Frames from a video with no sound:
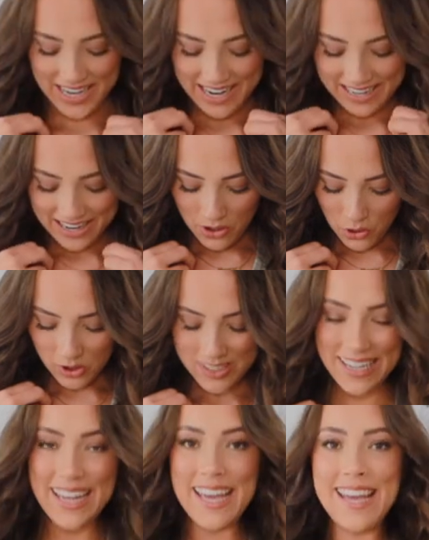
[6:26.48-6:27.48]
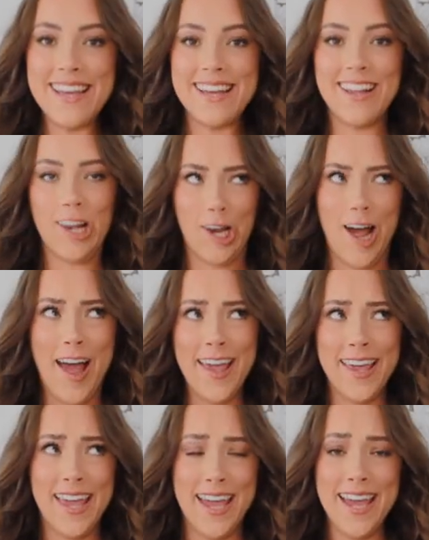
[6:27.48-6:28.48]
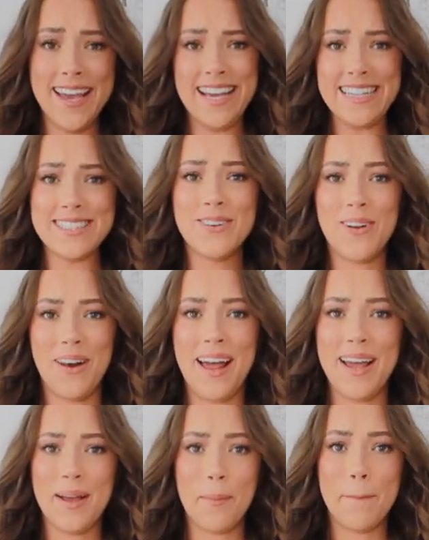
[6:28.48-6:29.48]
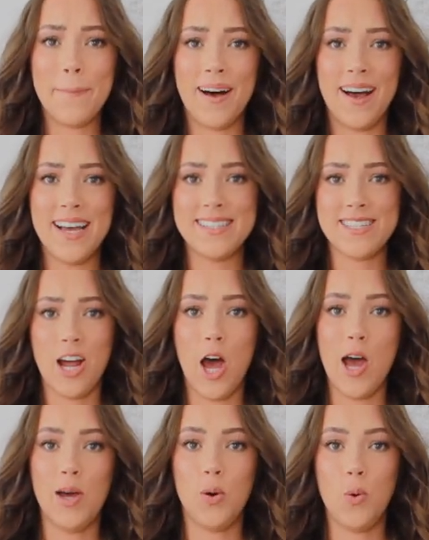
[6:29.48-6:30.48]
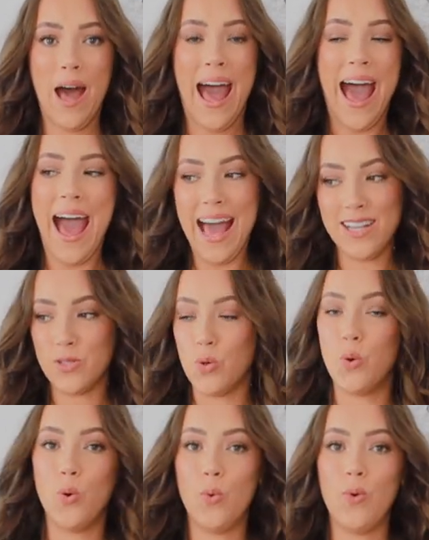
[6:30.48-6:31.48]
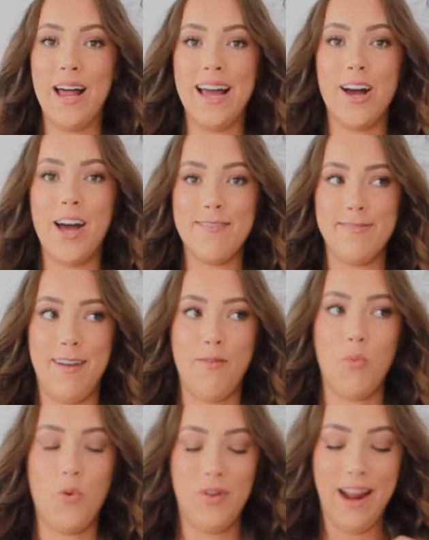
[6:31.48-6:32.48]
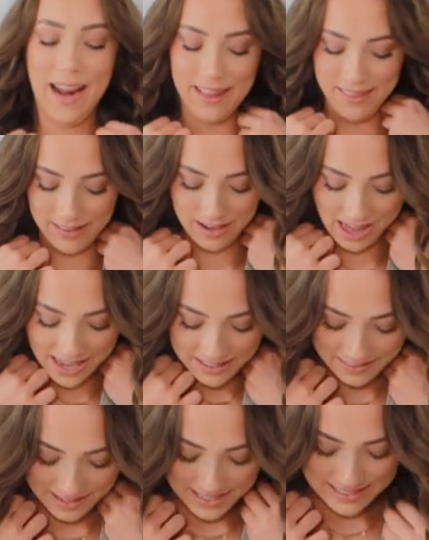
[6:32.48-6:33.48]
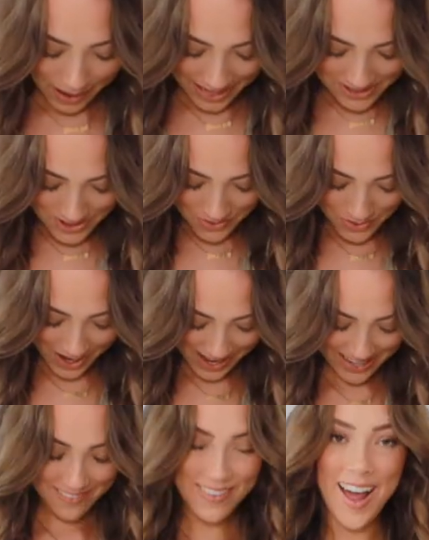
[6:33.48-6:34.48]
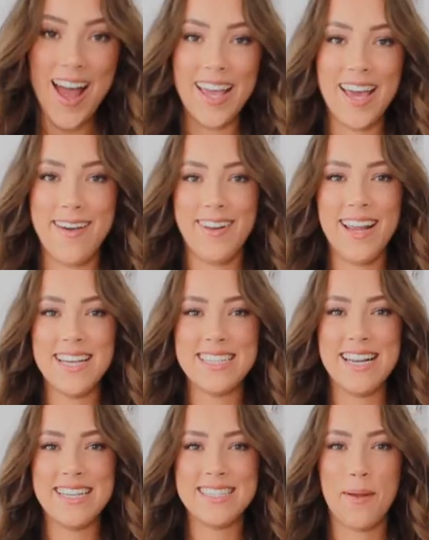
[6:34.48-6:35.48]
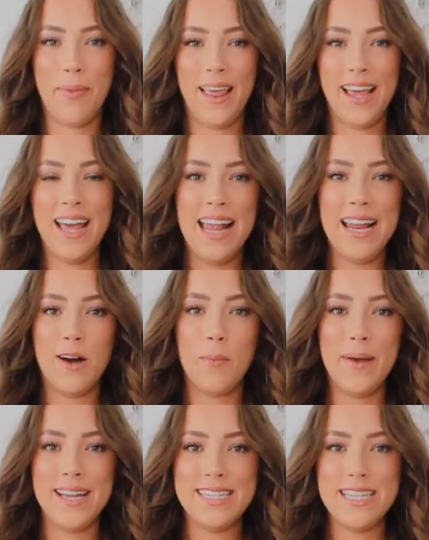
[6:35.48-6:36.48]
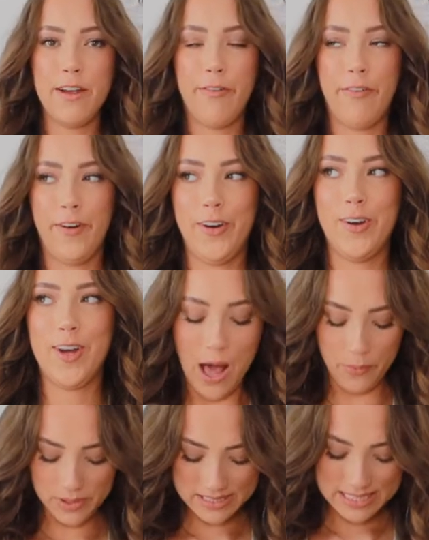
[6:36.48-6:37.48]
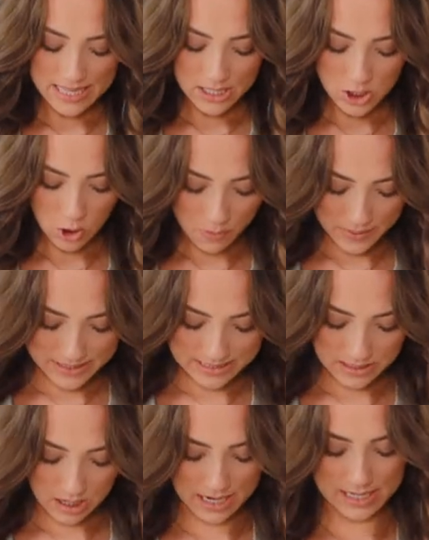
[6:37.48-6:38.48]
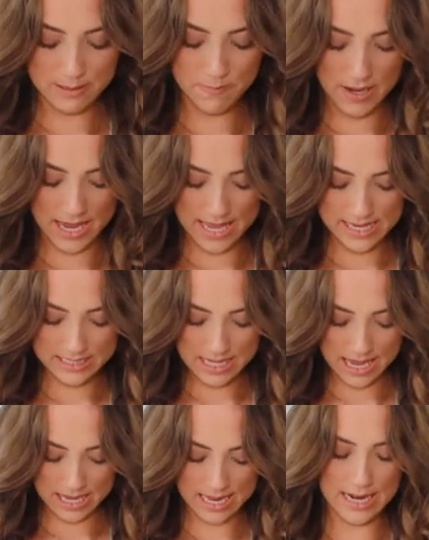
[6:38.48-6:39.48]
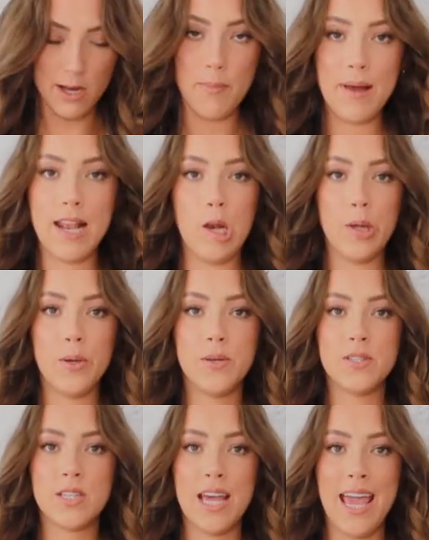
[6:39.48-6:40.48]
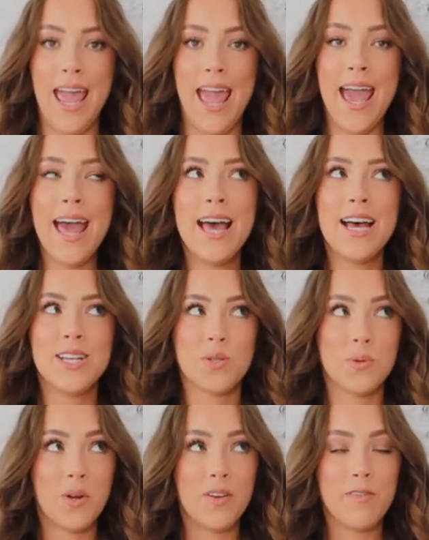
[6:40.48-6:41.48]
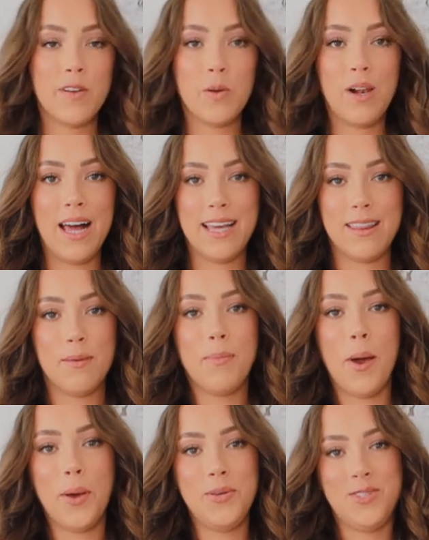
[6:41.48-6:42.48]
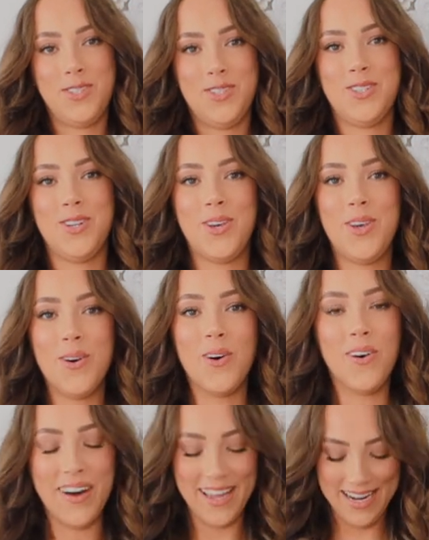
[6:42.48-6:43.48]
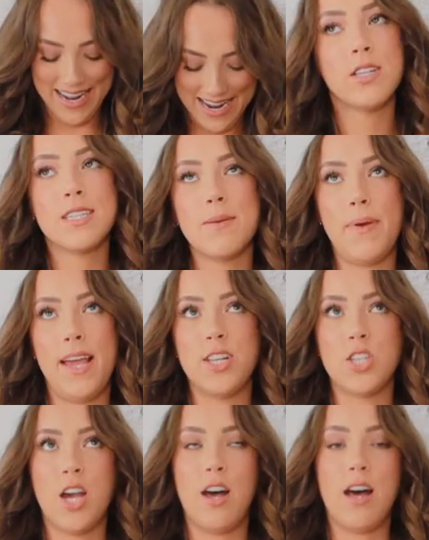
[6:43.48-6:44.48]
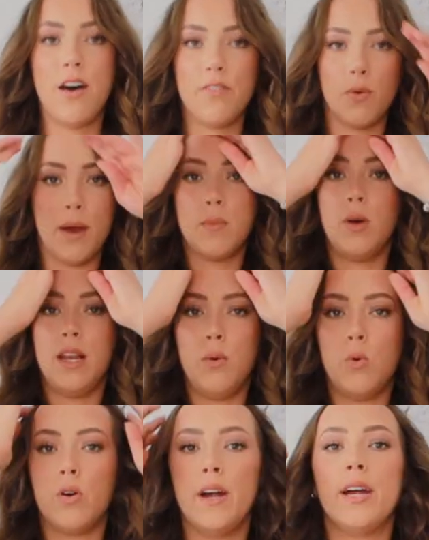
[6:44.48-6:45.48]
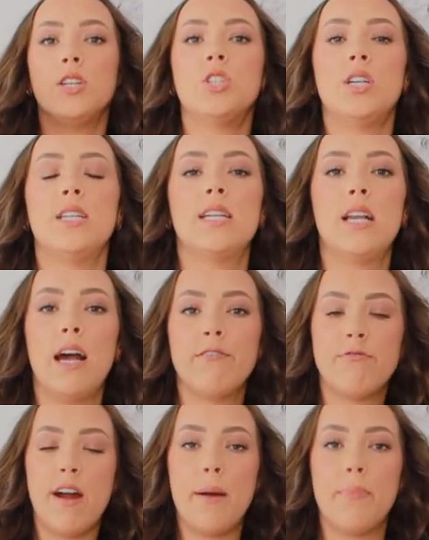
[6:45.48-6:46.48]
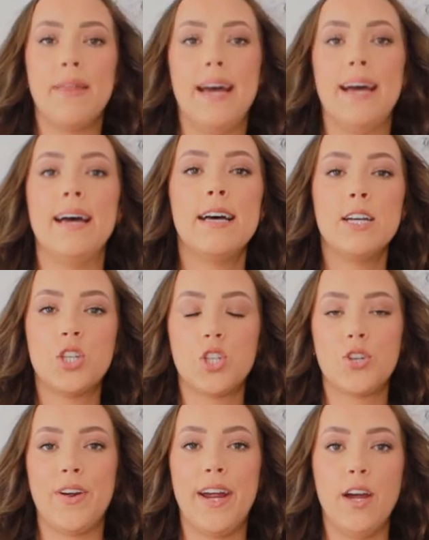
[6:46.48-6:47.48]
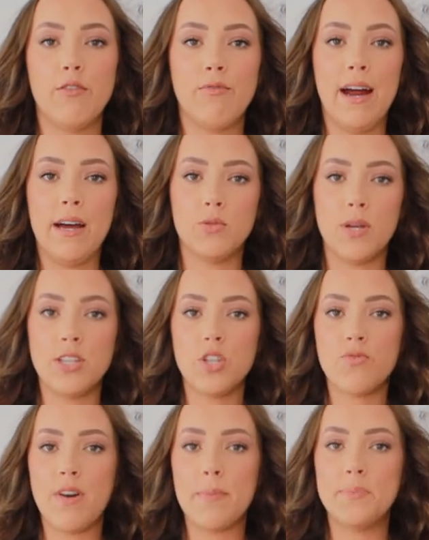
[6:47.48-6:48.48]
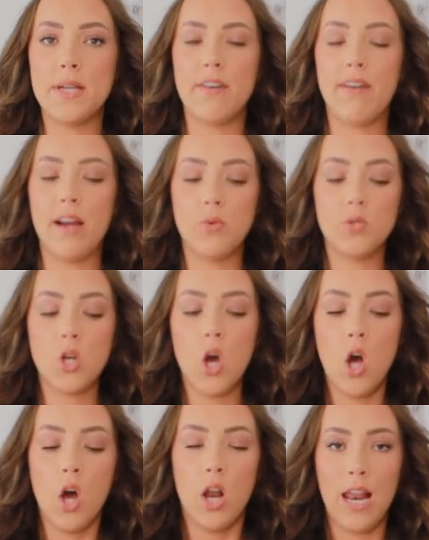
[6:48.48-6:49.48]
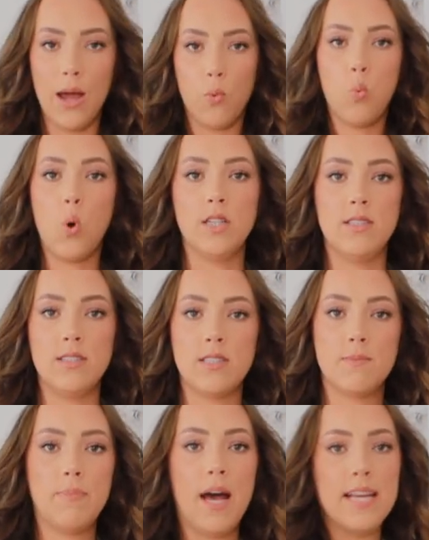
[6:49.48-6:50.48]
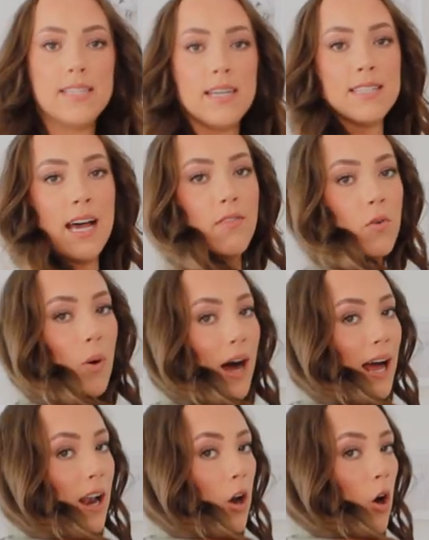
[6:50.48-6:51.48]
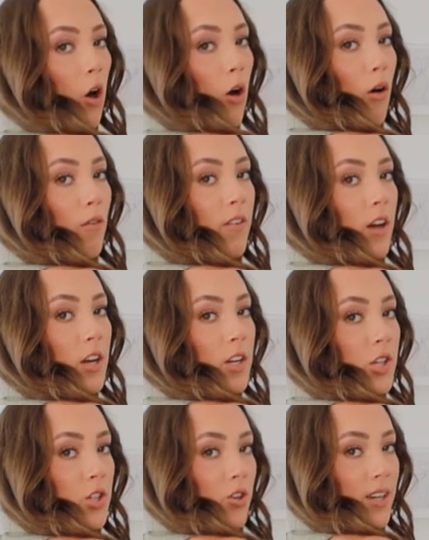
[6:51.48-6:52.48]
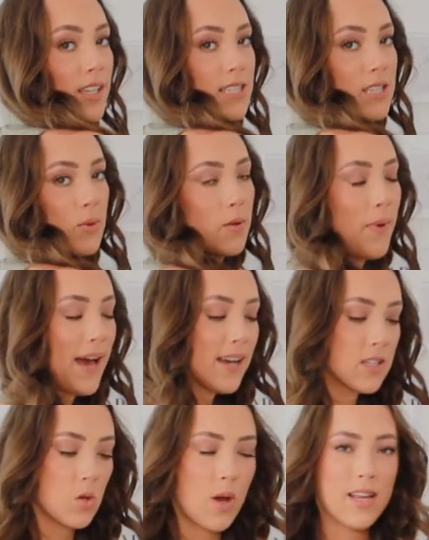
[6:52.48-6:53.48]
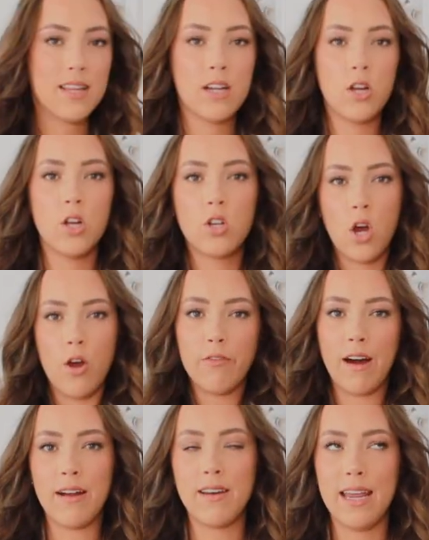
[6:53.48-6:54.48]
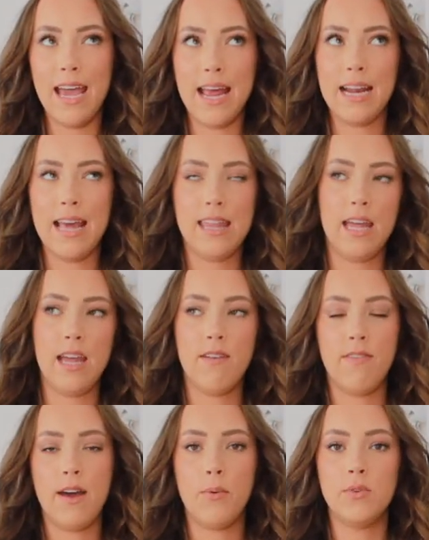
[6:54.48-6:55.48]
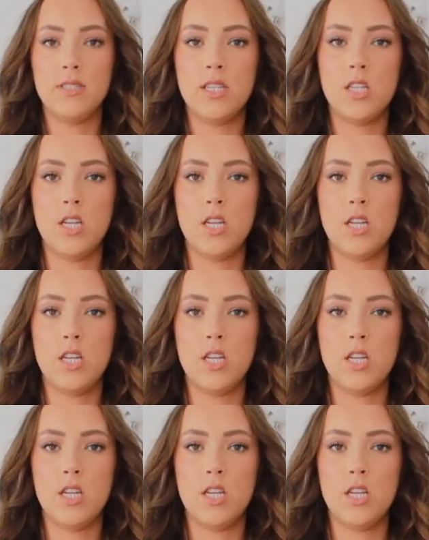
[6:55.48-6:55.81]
and I oddly like it. It's not like my style at all. Like, I've never worn anything like this, but I do kind of like it. I feel like it's a little, something a little bit different. I would say the top is nice, but it is like a little bit loose here, so I don't feel like the most secure in it. I looked at the picture of the way Molly wore it, and she did like wrap that string around, so I just wrapped it around like once, but it does have quite a lot of string still at the back, so I could go around again I think if I wanted